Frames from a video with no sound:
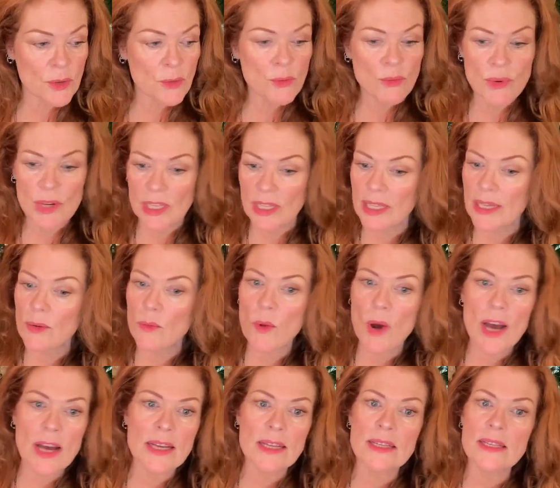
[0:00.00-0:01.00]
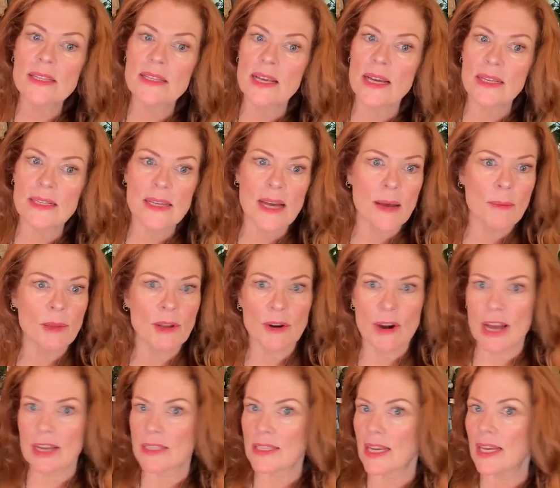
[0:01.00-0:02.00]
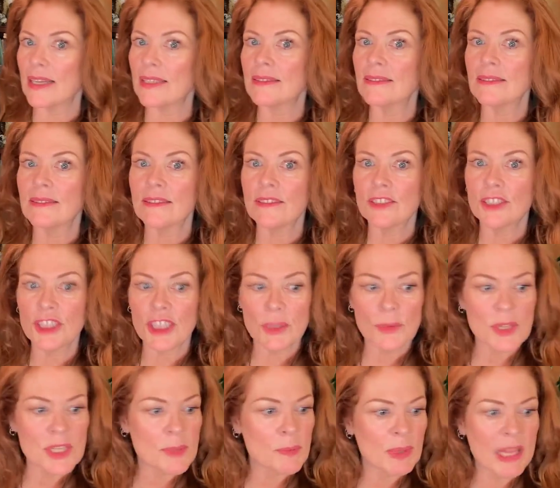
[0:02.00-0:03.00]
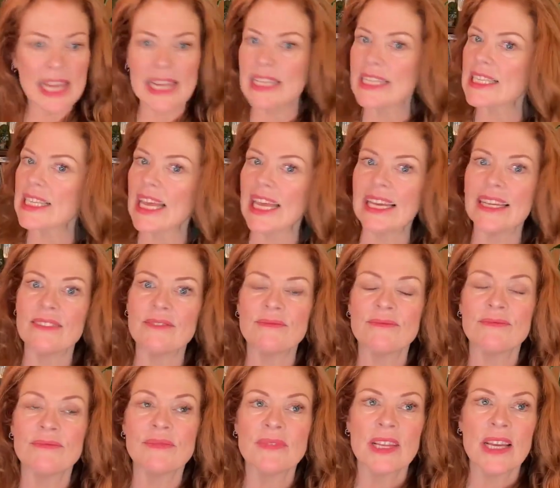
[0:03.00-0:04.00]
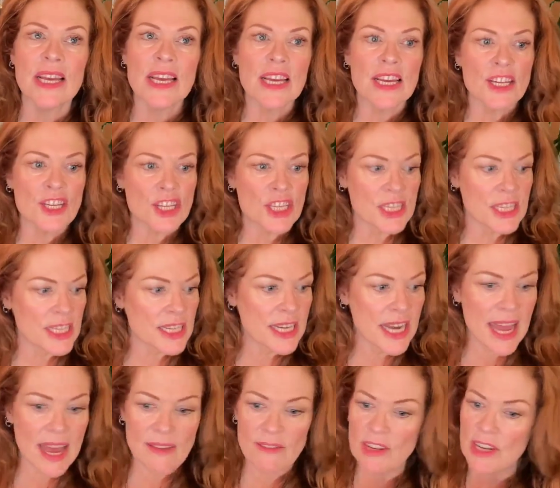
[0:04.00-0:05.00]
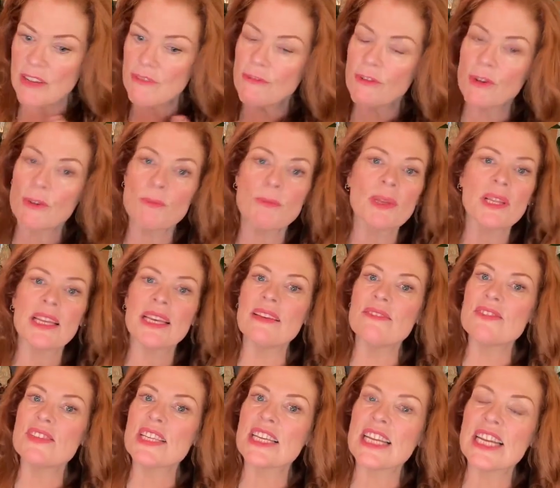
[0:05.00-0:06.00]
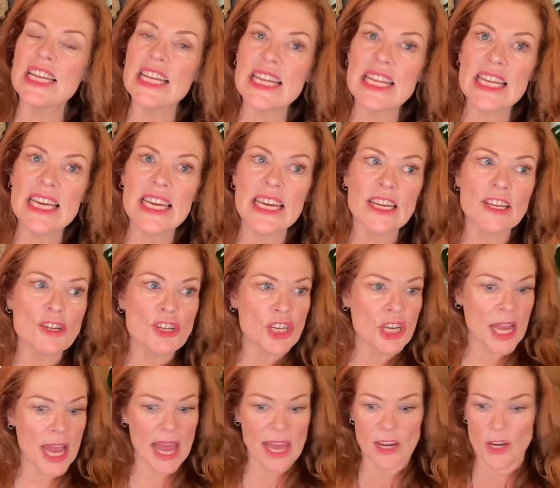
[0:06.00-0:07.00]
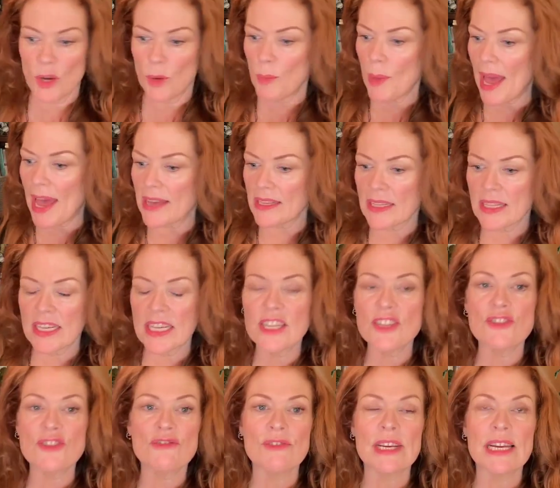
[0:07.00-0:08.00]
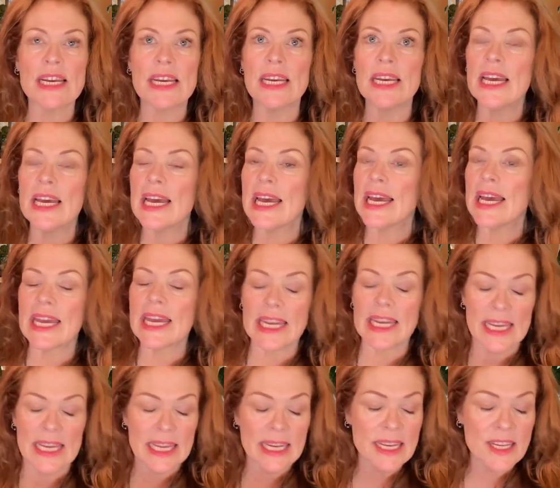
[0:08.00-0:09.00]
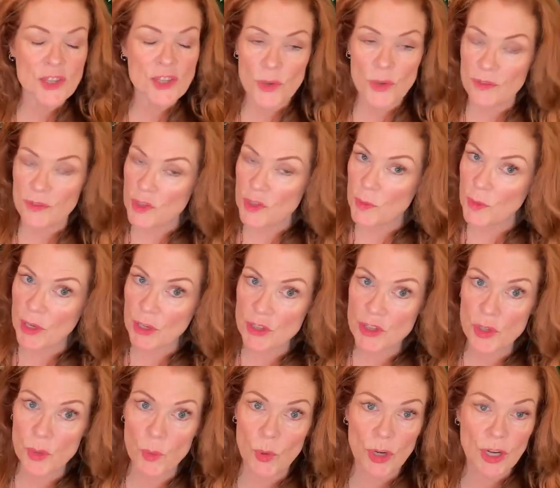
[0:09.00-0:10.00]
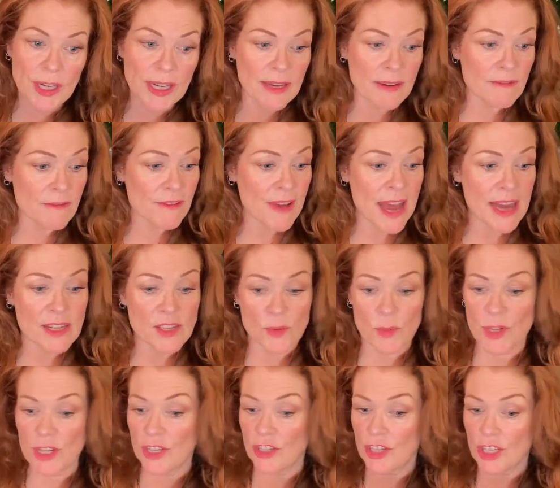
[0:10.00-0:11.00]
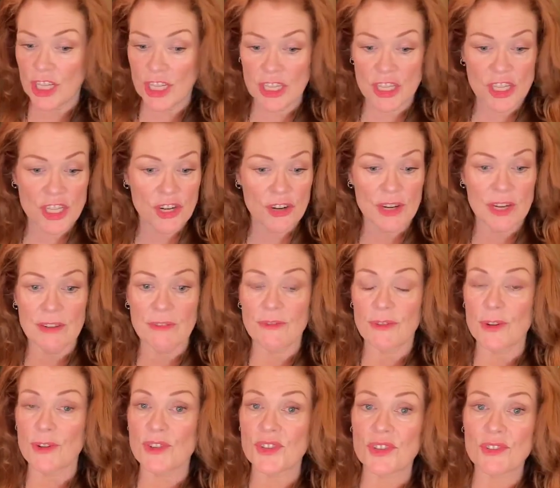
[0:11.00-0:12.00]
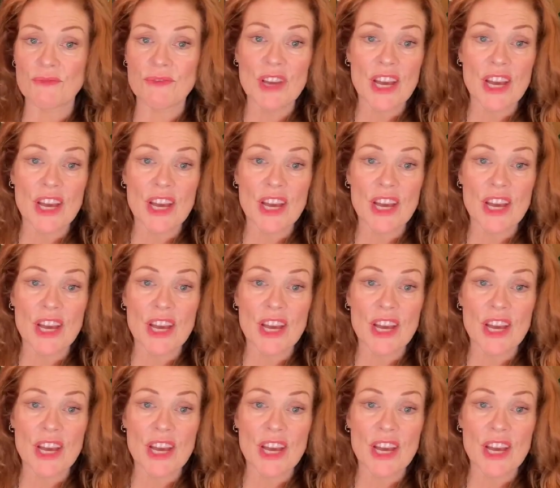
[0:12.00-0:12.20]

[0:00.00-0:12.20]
really was a tabula rasa. She was a blank slate. She didn't have any firm beliefs in anything. She had no past history in any sort of spiritual work. In fact, when she and Jerry first